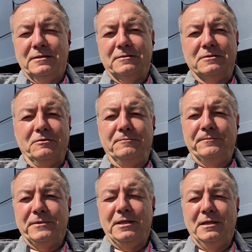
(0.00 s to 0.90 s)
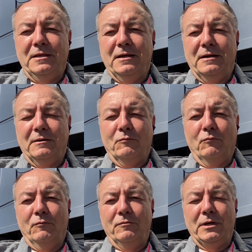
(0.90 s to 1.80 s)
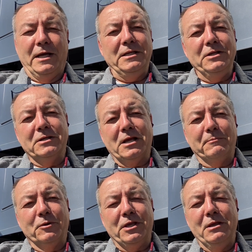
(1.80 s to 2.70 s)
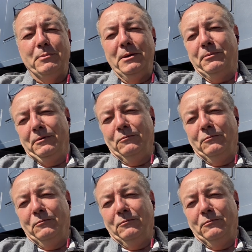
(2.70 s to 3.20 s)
So I need a couple key people.